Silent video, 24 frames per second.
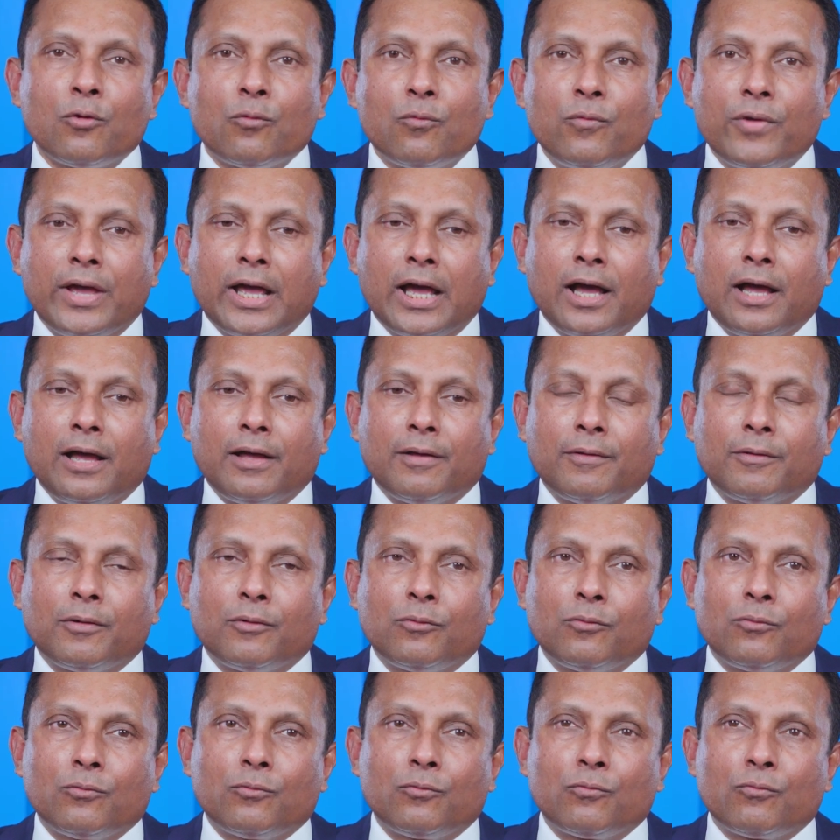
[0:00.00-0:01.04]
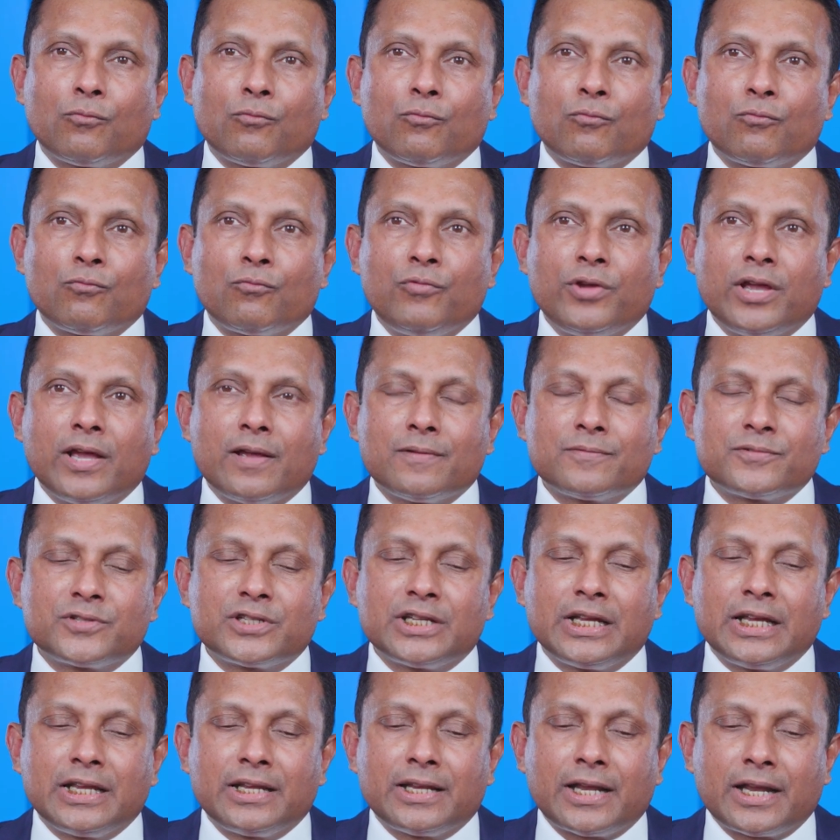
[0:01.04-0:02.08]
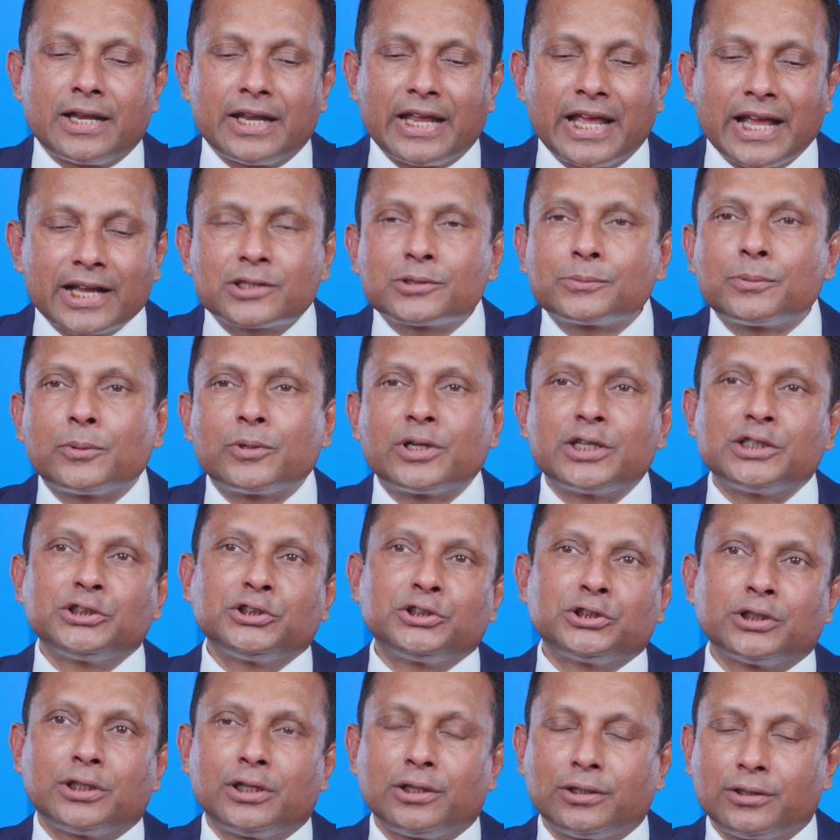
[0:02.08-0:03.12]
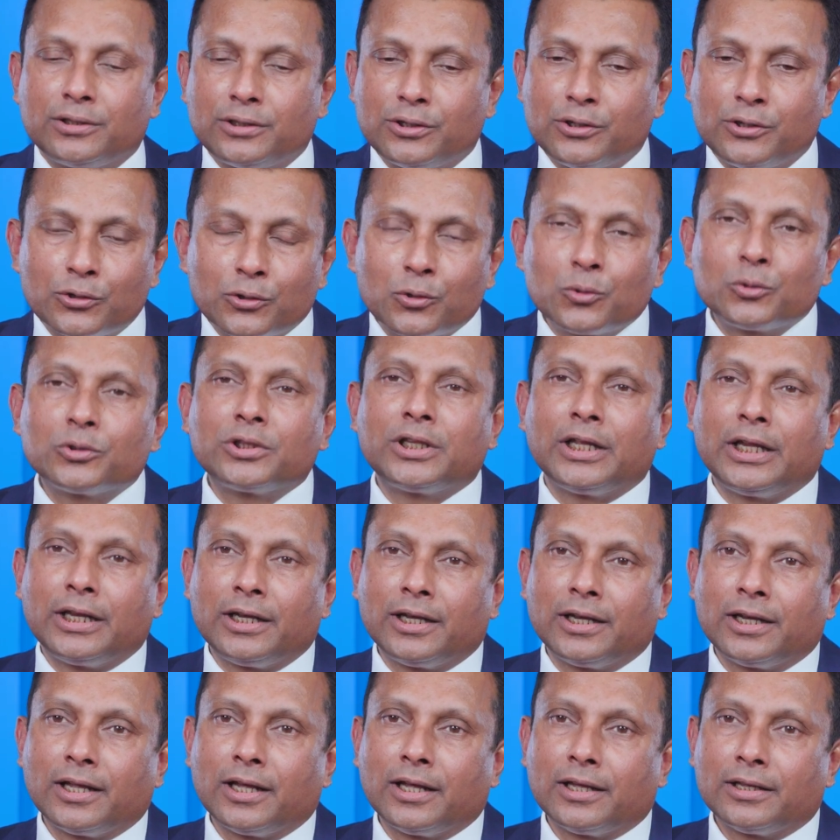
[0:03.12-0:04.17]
where we have seen an exponential growth in